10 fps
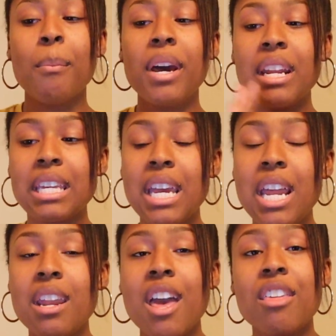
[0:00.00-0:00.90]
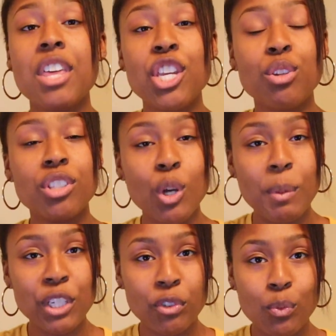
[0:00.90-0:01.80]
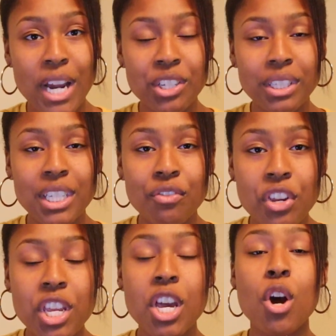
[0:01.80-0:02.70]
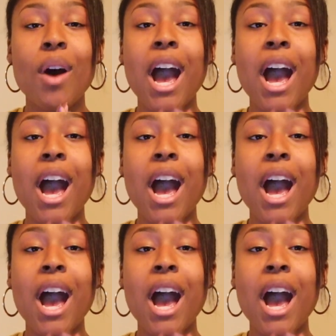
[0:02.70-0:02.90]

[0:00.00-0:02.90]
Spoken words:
But again, thank you so much for watching this video.